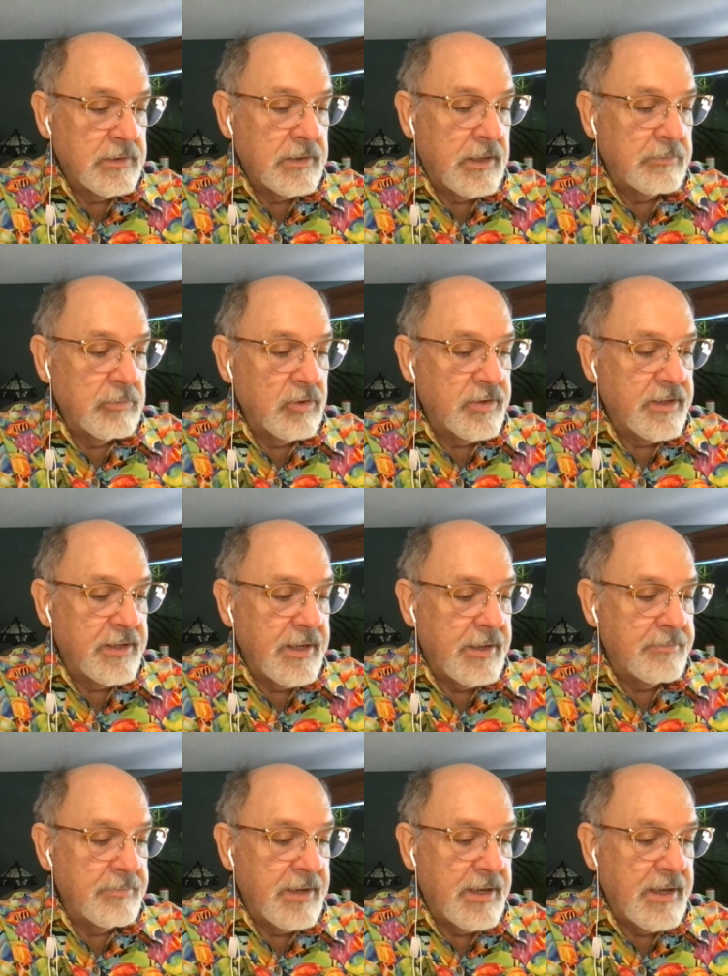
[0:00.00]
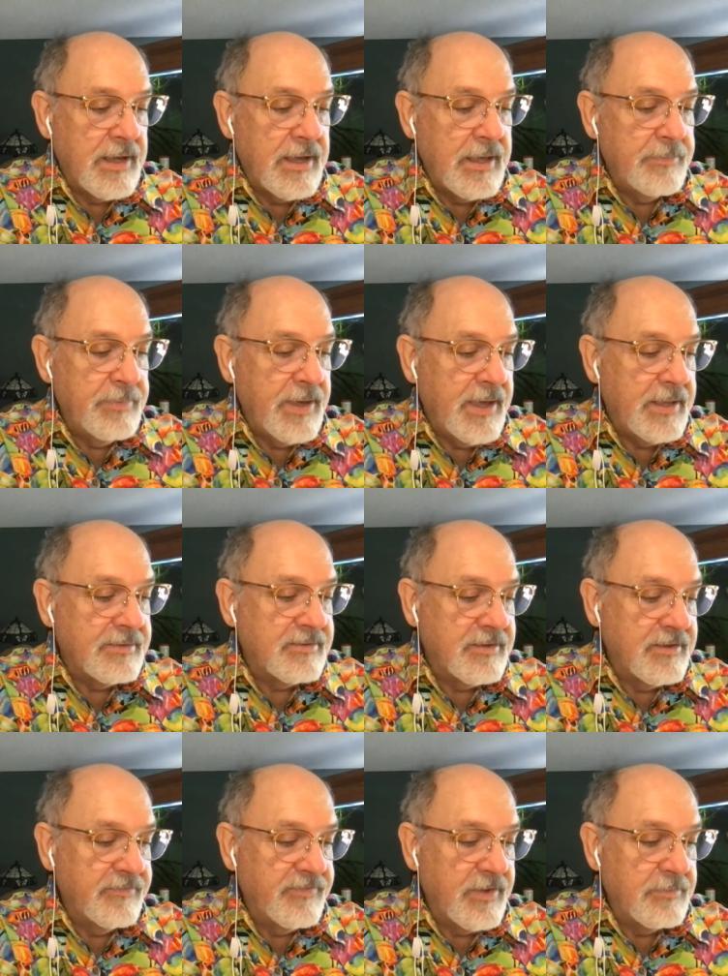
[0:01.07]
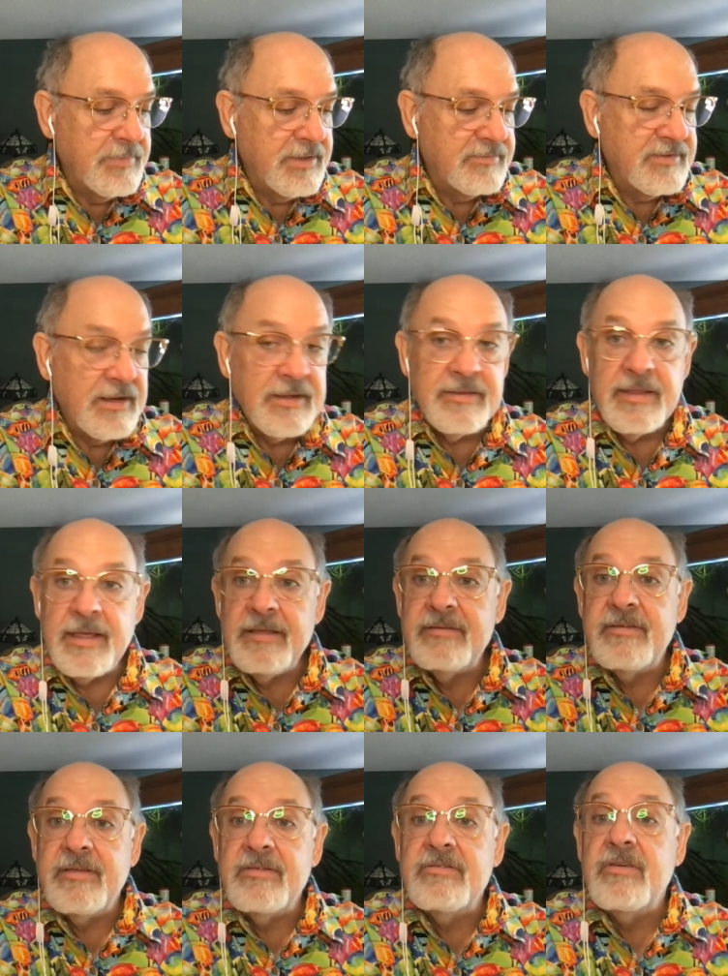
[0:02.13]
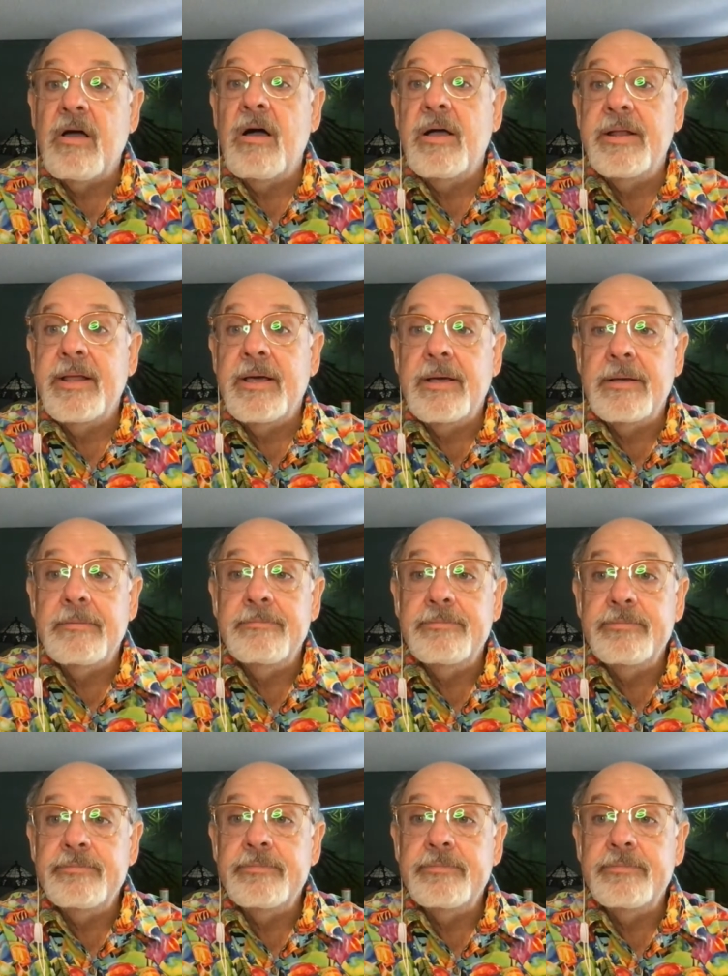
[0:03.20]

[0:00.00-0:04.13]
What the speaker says: I'm looking at my iPad, see if I missed anything, since on